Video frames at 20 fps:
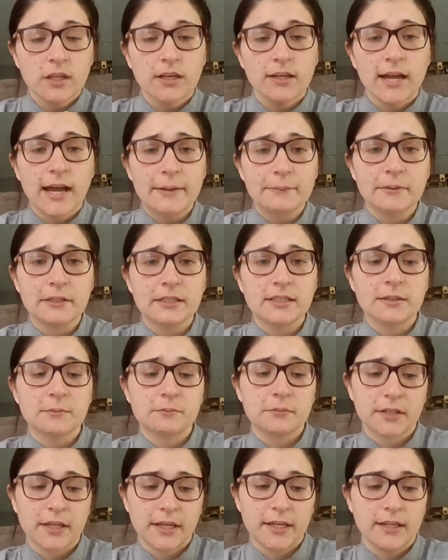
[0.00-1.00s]
I'm going to
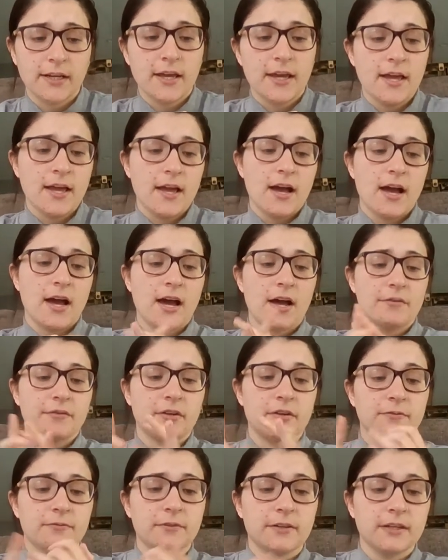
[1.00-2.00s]
complain of
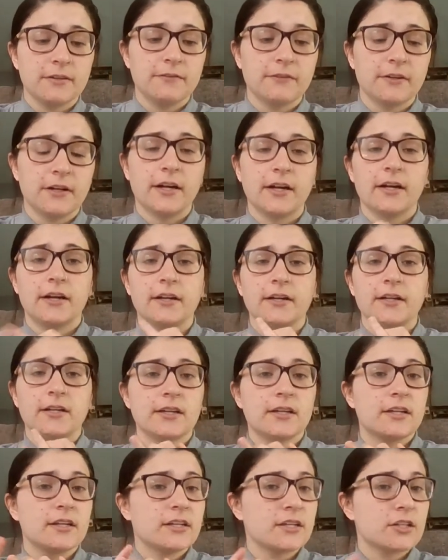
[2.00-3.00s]
a fever,
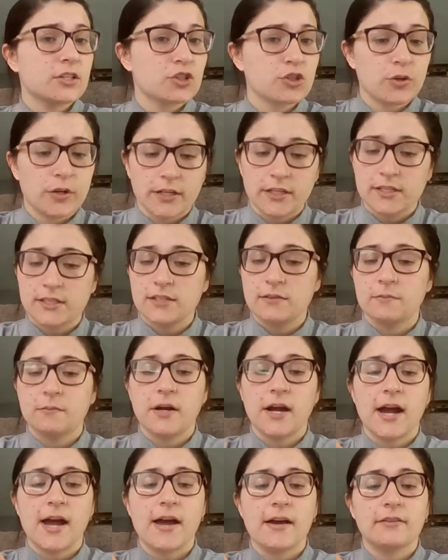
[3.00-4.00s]
shortness of
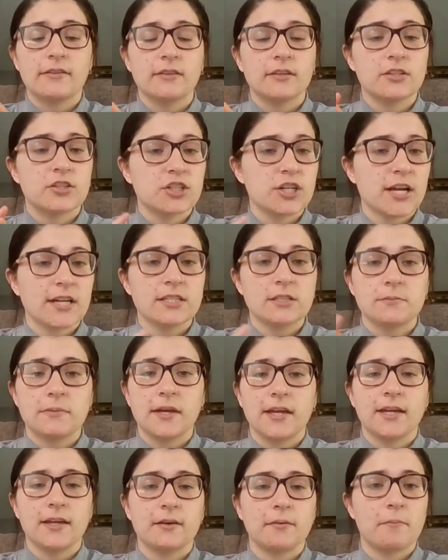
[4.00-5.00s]
breath, chest
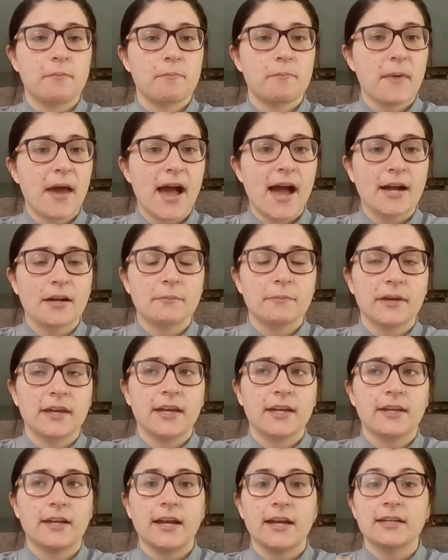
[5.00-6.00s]
pain, back
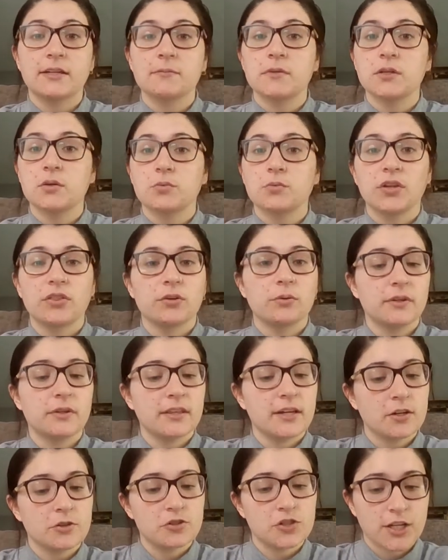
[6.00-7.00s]
pain. I can be with or
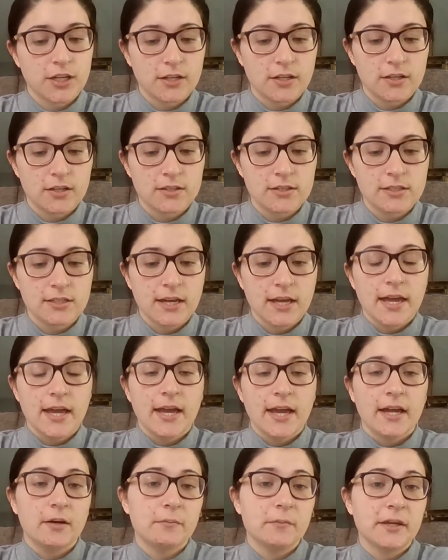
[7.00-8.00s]
without chills,
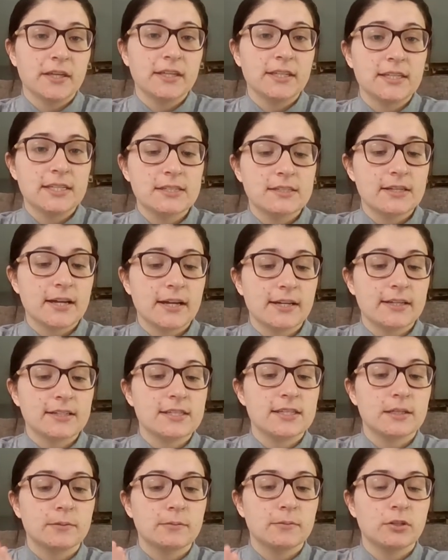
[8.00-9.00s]
and a big key sign
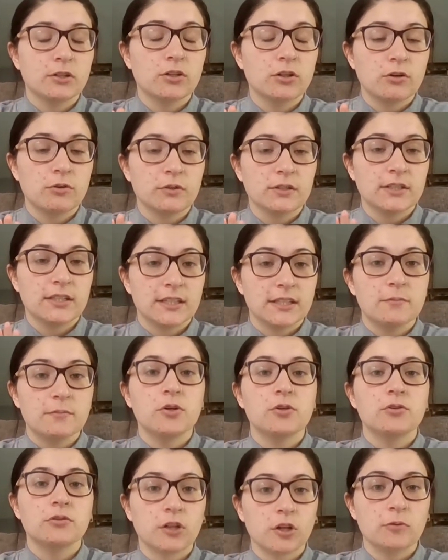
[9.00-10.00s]
is
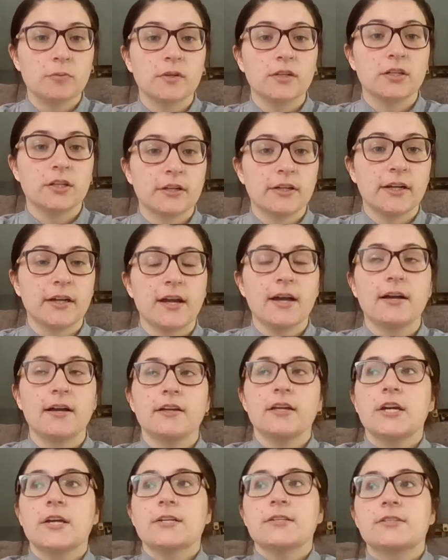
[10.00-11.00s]
hemoglobinuria.
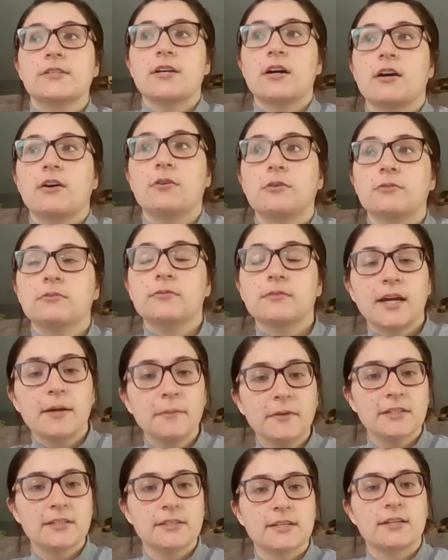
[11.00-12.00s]
So that
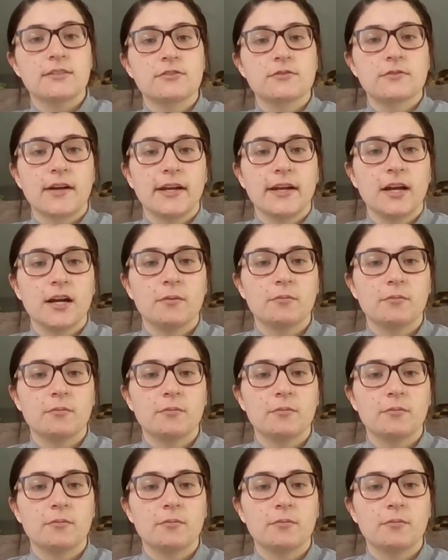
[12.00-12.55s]
makes sense, right?